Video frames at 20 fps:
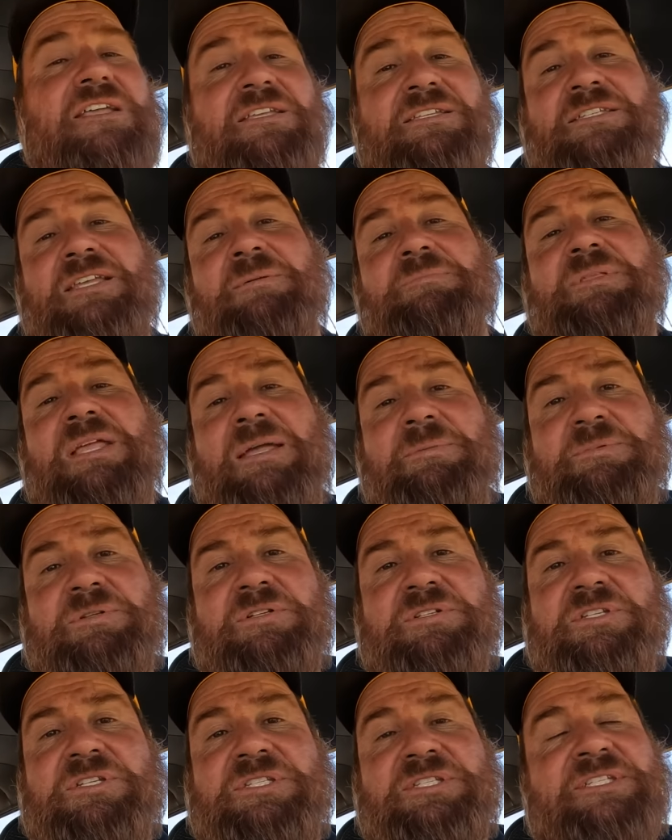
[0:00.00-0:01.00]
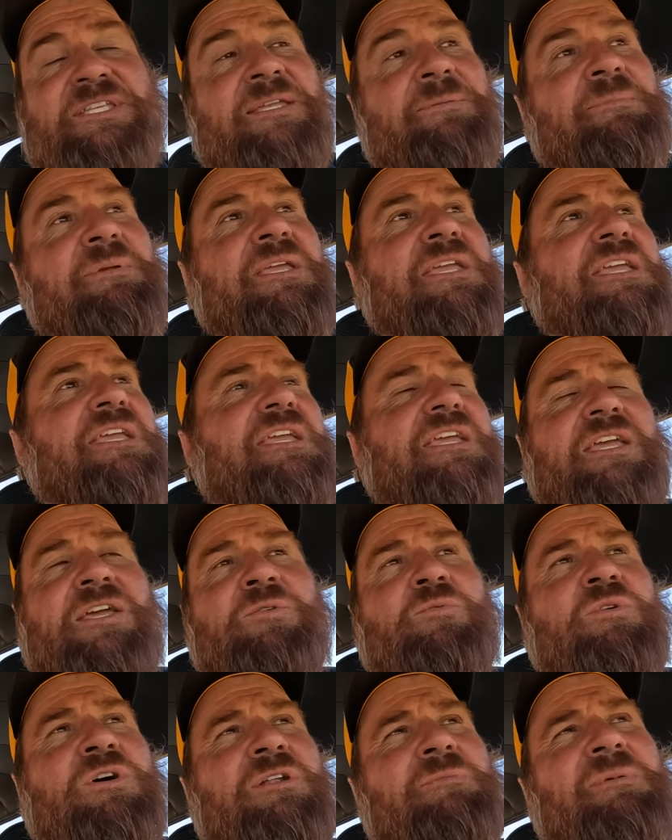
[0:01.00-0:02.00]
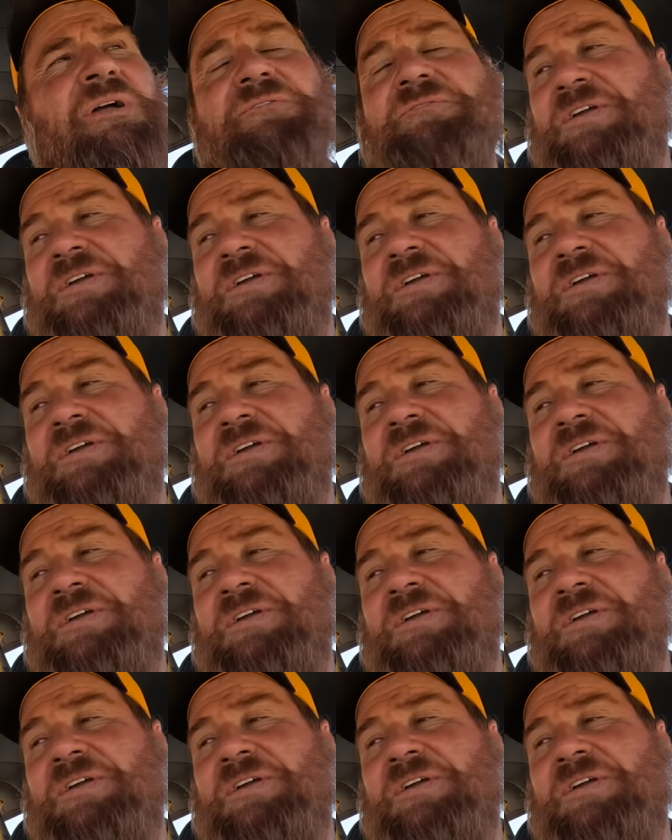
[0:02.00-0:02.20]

Sometimes you'll just see me and one of my